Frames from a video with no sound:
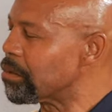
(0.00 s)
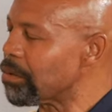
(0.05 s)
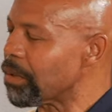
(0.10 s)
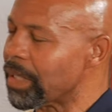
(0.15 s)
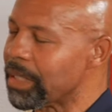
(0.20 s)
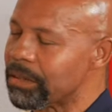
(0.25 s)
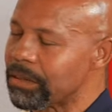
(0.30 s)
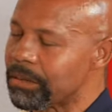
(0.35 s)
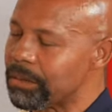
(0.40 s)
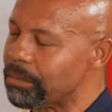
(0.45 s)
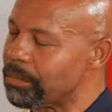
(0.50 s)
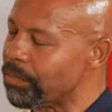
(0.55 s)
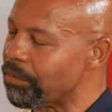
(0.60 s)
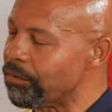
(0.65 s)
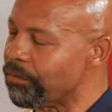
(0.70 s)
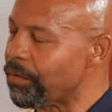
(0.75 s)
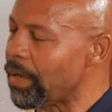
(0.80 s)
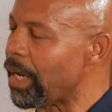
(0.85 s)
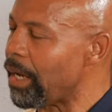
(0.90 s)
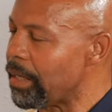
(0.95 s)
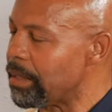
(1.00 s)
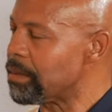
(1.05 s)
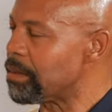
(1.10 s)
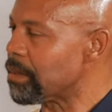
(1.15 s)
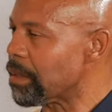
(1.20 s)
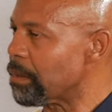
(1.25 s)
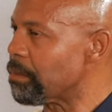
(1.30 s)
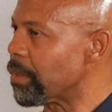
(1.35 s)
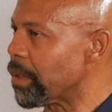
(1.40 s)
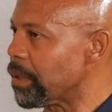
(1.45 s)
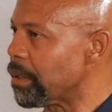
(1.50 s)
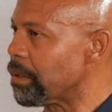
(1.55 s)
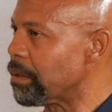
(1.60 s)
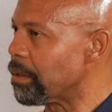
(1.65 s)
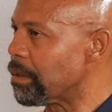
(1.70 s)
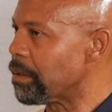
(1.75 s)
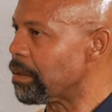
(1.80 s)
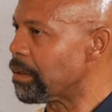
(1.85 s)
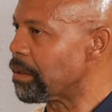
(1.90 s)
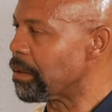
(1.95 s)
trying to provide something
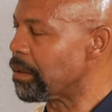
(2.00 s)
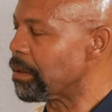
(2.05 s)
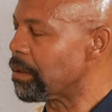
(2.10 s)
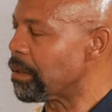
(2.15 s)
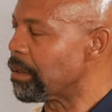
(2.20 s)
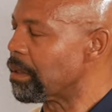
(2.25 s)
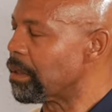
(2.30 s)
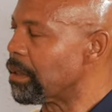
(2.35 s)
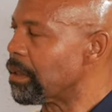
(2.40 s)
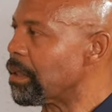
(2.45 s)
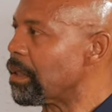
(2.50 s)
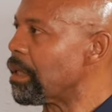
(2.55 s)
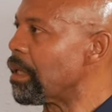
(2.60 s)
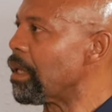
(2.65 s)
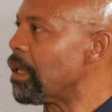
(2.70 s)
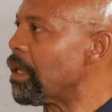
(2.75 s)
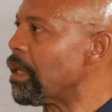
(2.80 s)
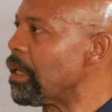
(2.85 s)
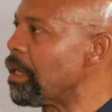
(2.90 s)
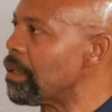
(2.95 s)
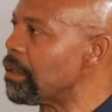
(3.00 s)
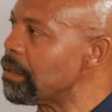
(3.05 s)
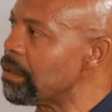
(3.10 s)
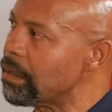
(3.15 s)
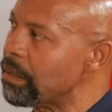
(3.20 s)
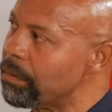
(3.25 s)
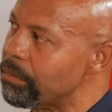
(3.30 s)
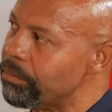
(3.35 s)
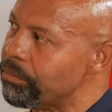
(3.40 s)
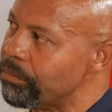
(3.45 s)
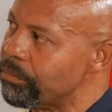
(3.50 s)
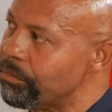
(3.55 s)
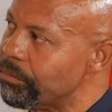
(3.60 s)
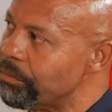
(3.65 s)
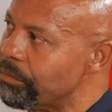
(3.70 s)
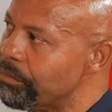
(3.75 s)
and um